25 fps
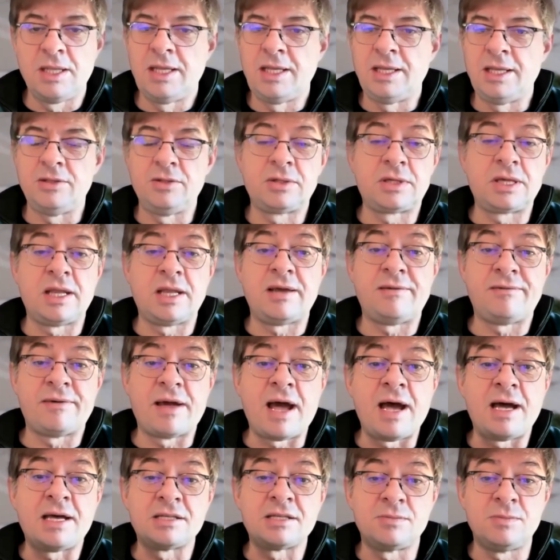and you can have
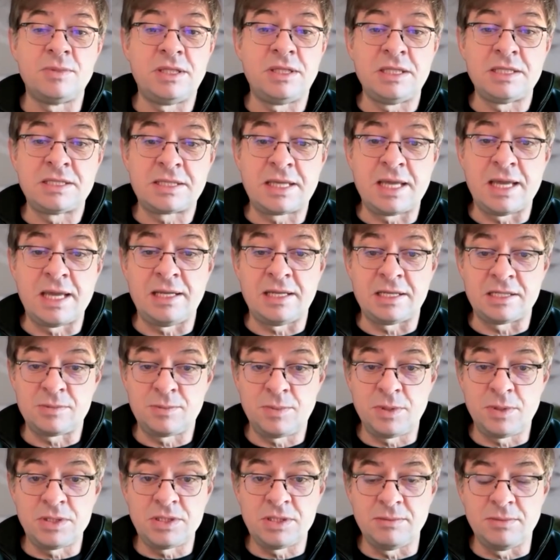as many scans as
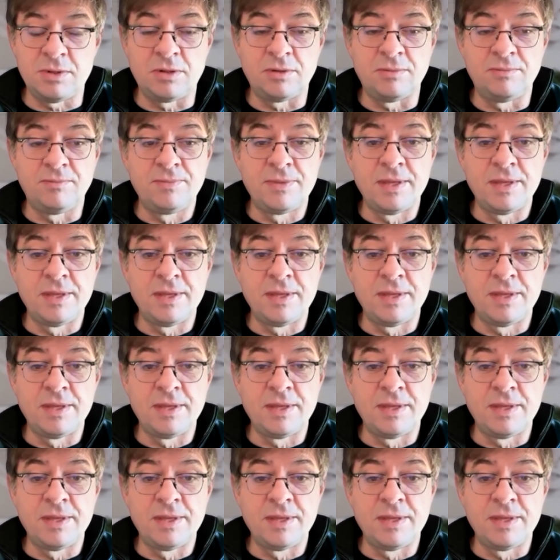possible,